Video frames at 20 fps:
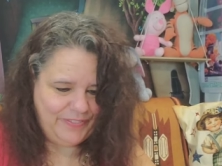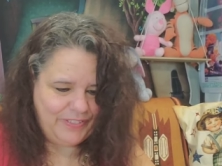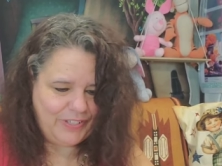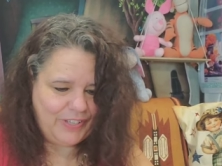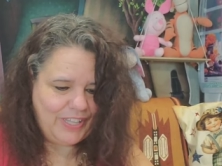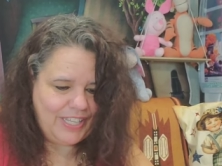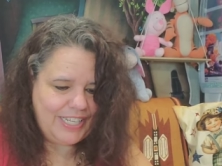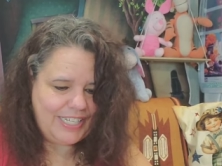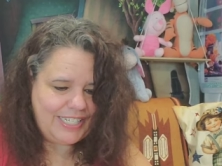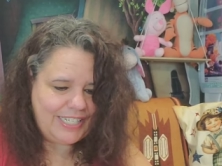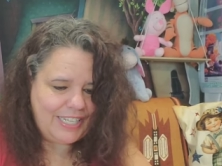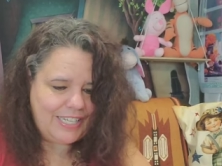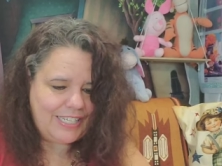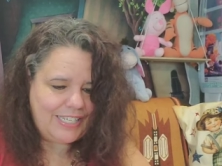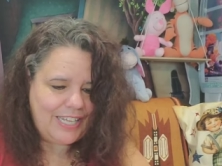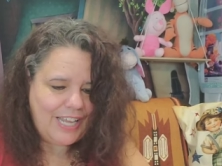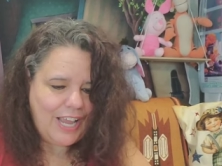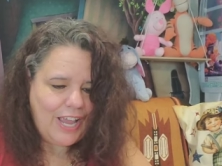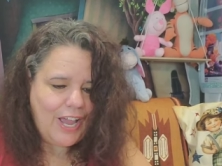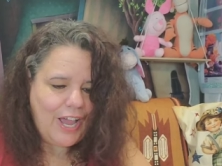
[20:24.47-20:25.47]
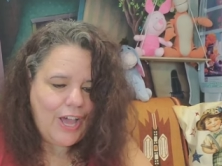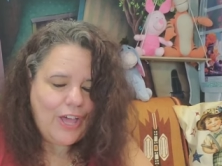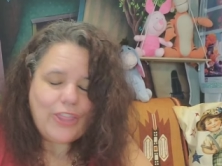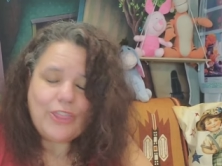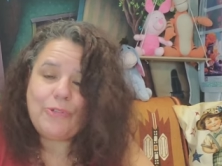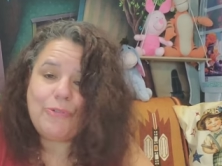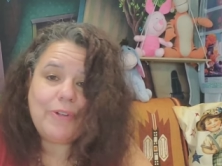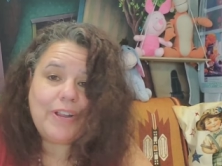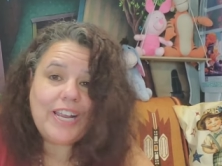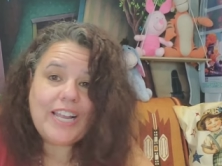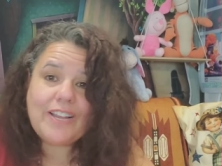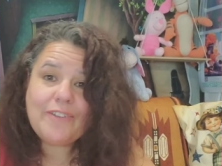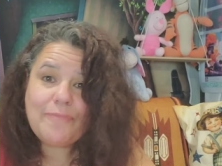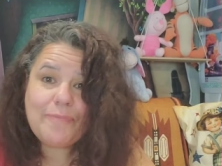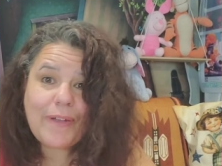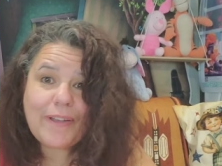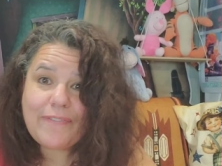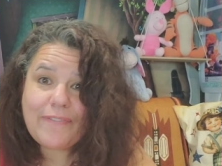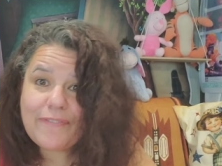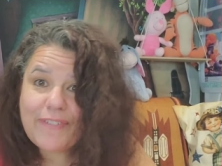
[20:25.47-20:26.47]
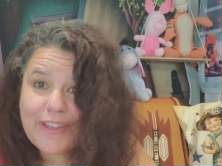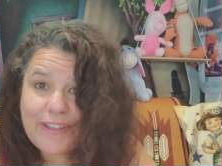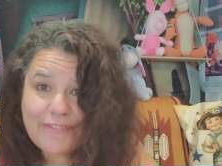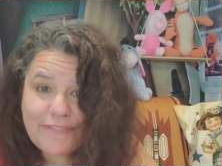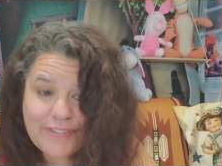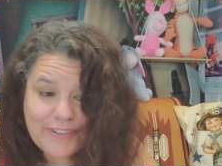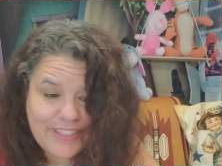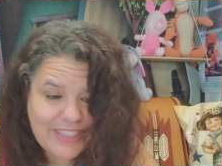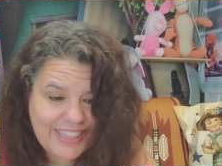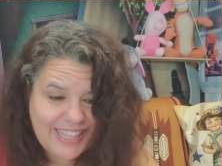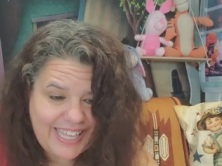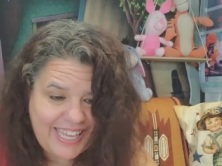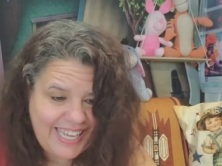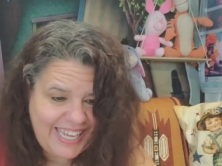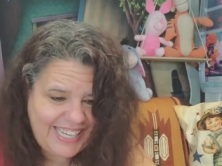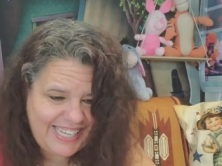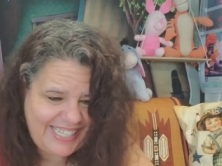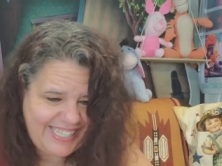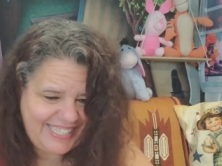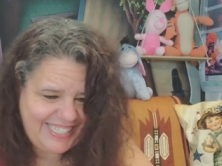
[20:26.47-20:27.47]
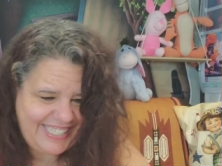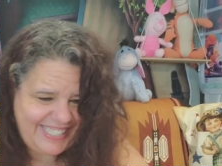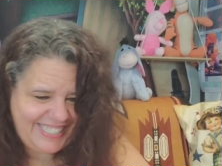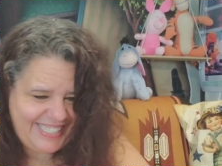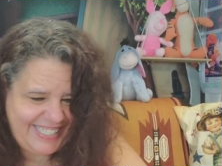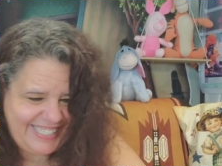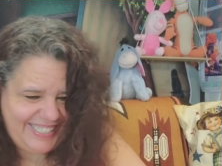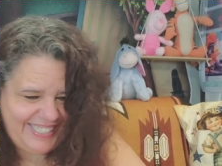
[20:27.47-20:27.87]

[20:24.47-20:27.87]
So this is three of my favorite things.